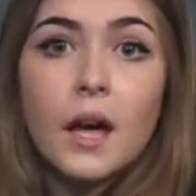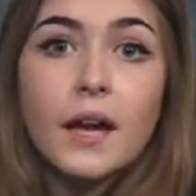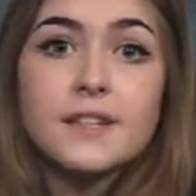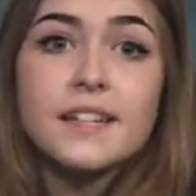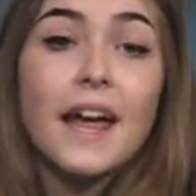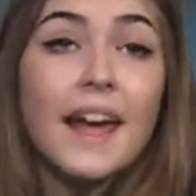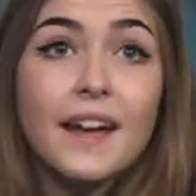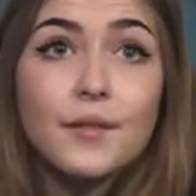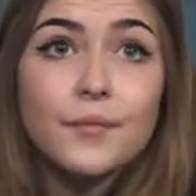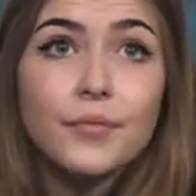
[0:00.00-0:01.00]
And
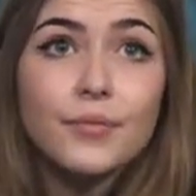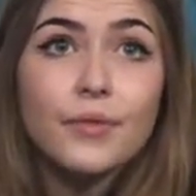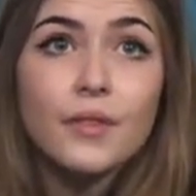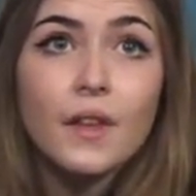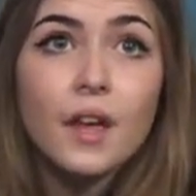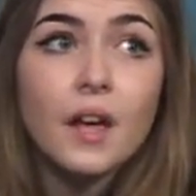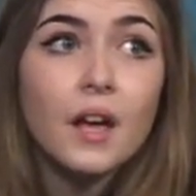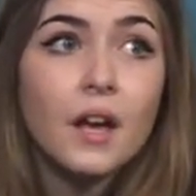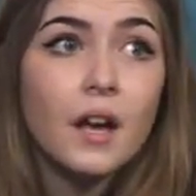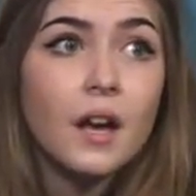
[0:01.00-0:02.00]
today
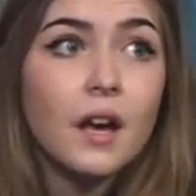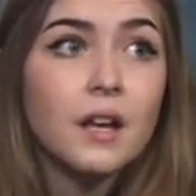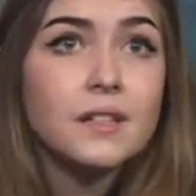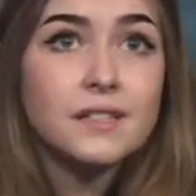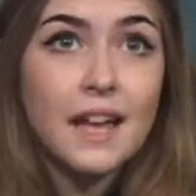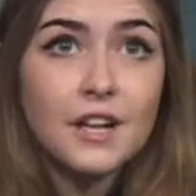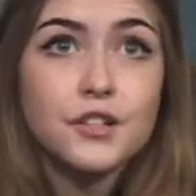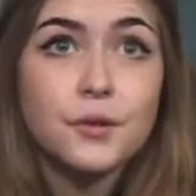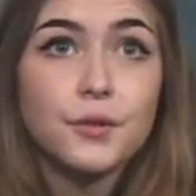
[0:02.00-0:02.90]
is National